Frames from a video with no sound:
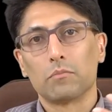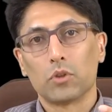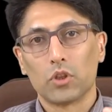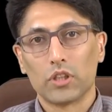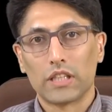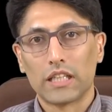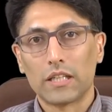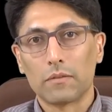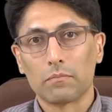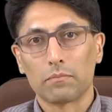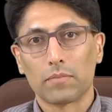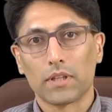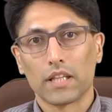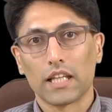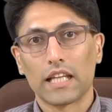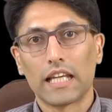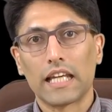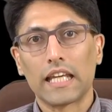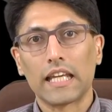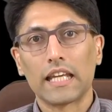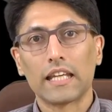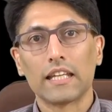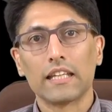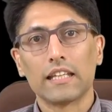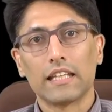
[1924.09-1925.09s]
put in
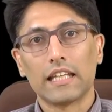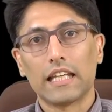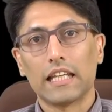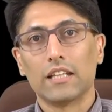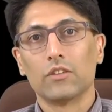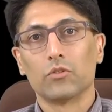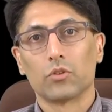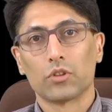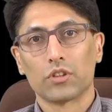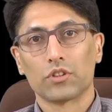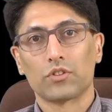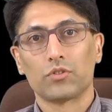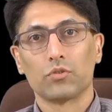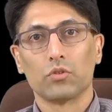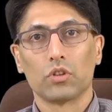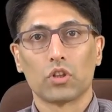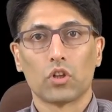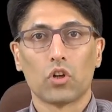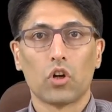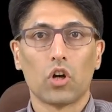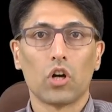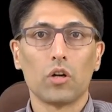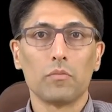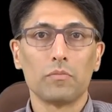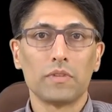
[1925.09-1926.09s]
play in order to
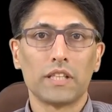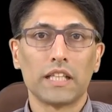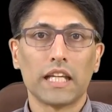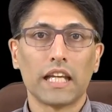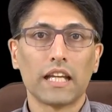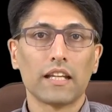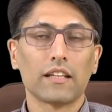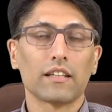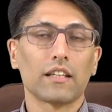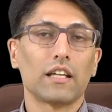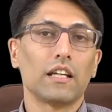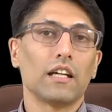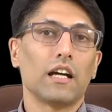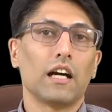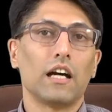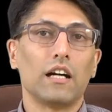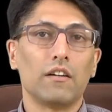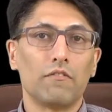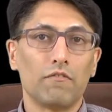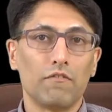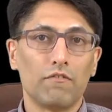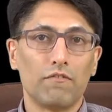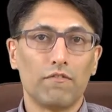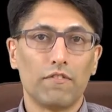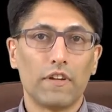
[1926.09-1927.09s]
accommodate
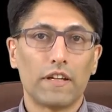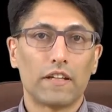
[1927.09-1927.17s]
a,